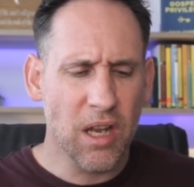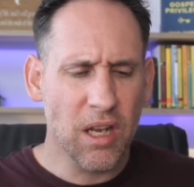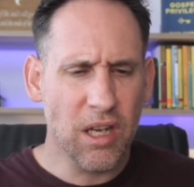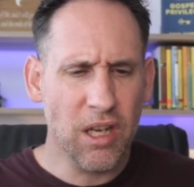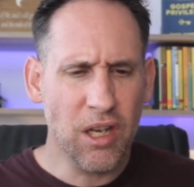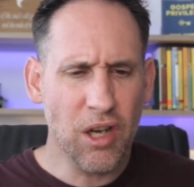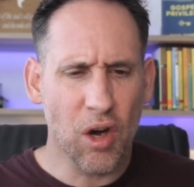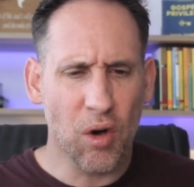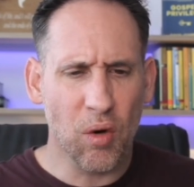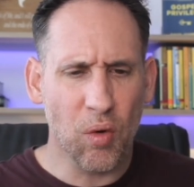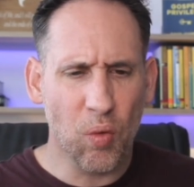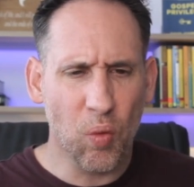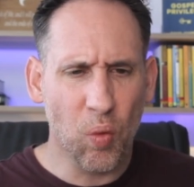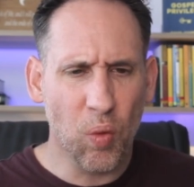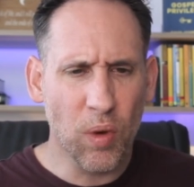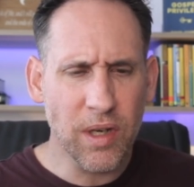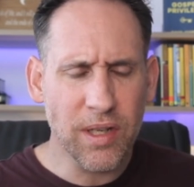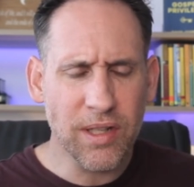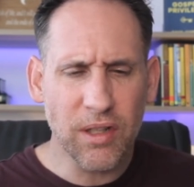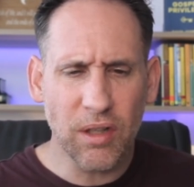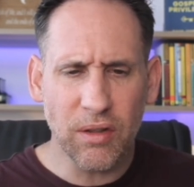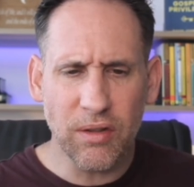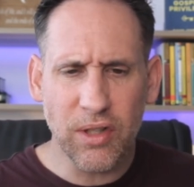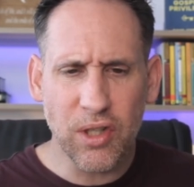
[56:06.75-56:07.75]
we're
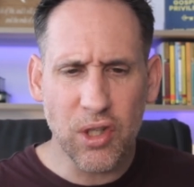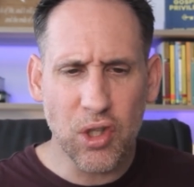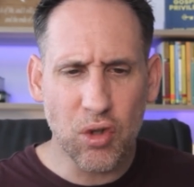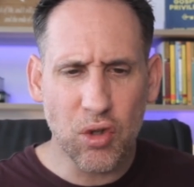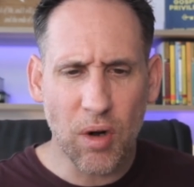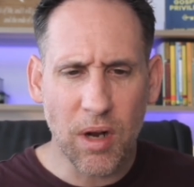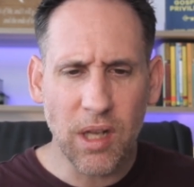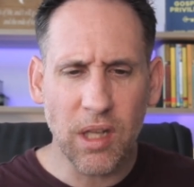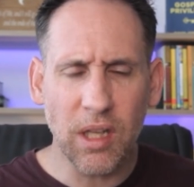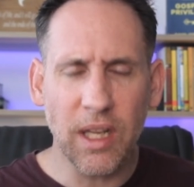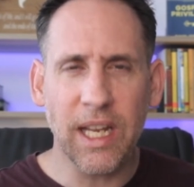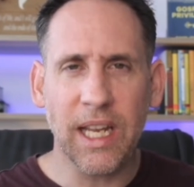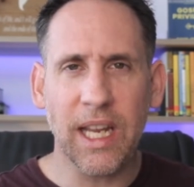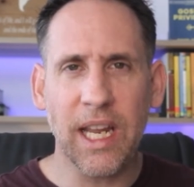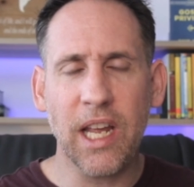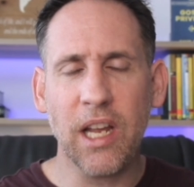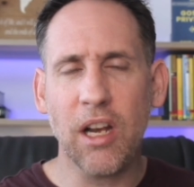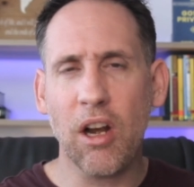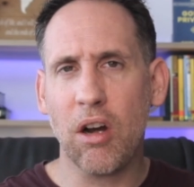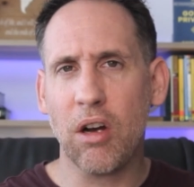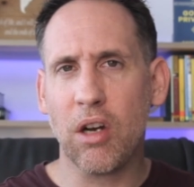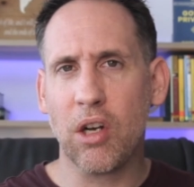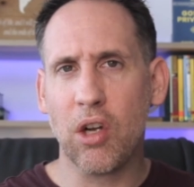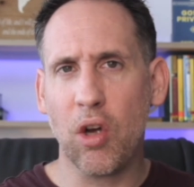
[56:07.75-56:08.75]
still struggling
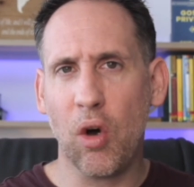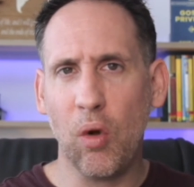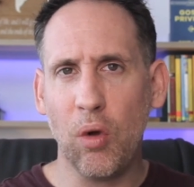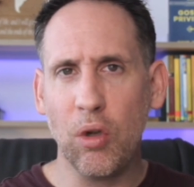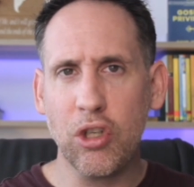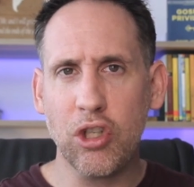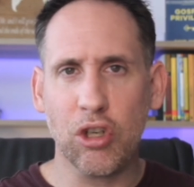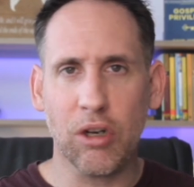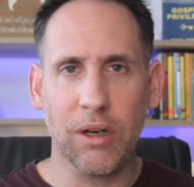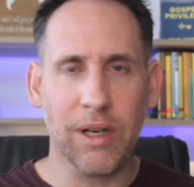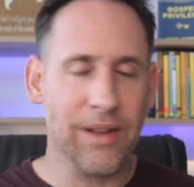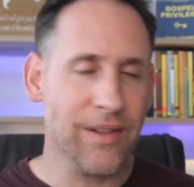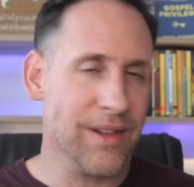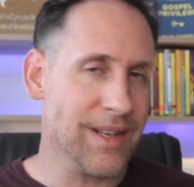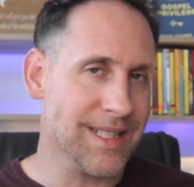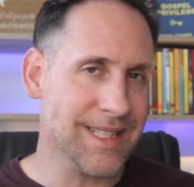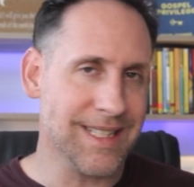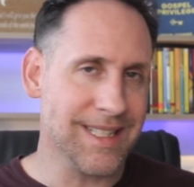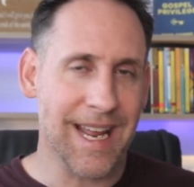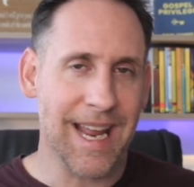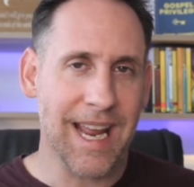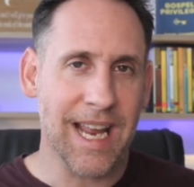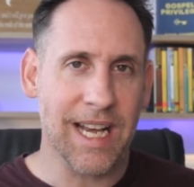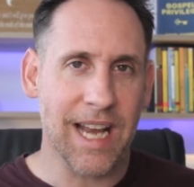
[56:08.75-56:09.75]
in our culture in this
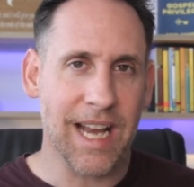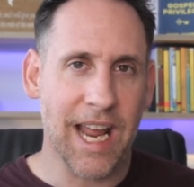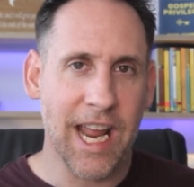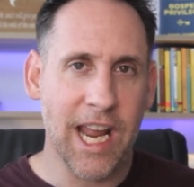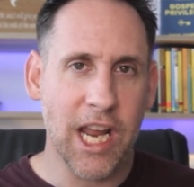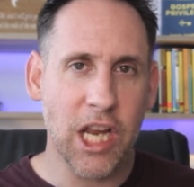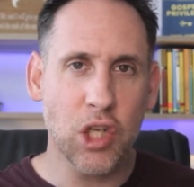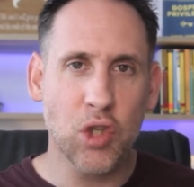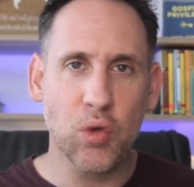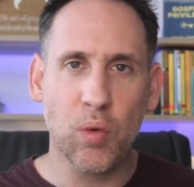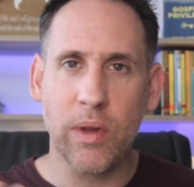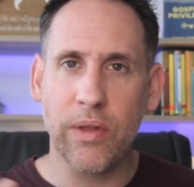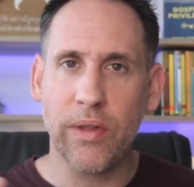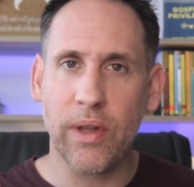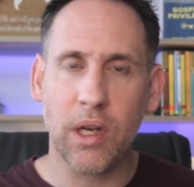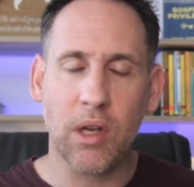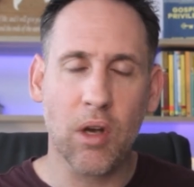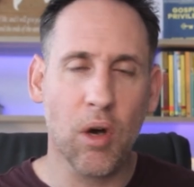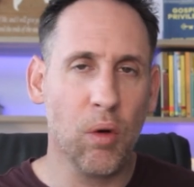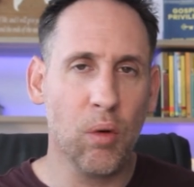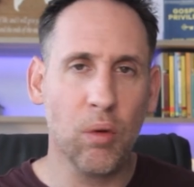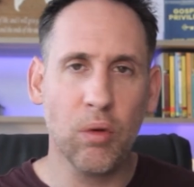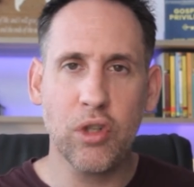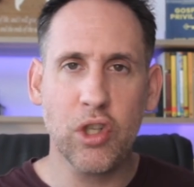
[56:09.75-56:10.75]
day and age with the
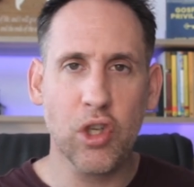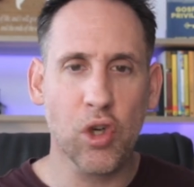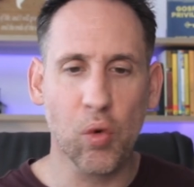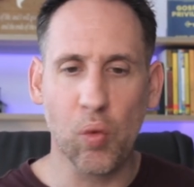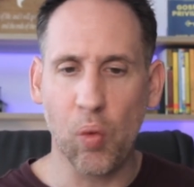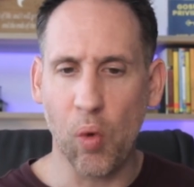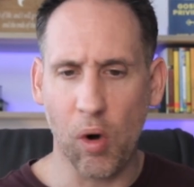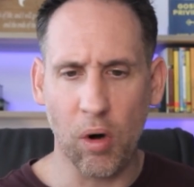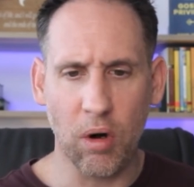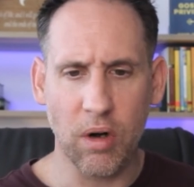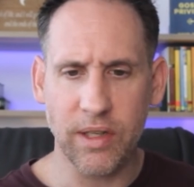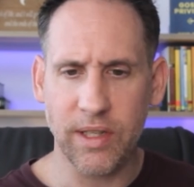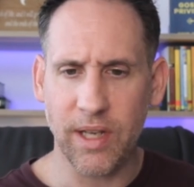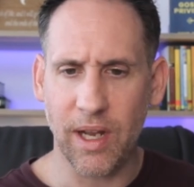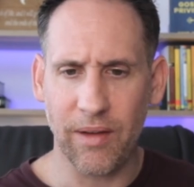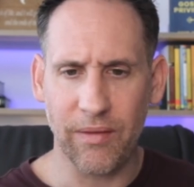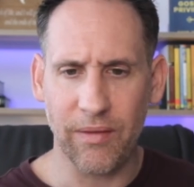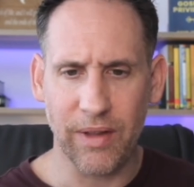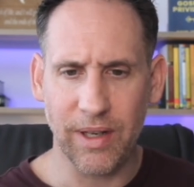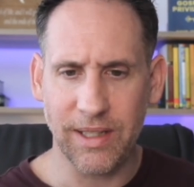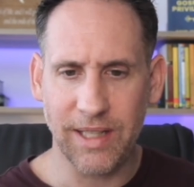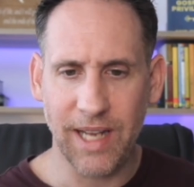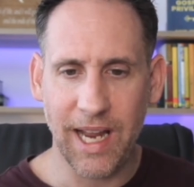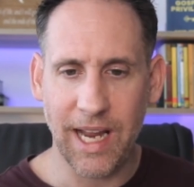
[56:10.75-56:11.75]
culture wars
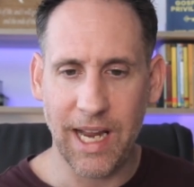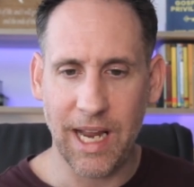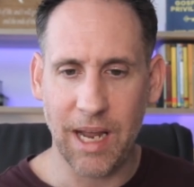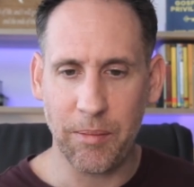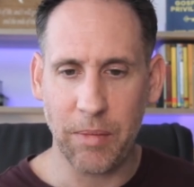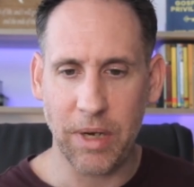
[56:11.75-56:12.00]
of the day.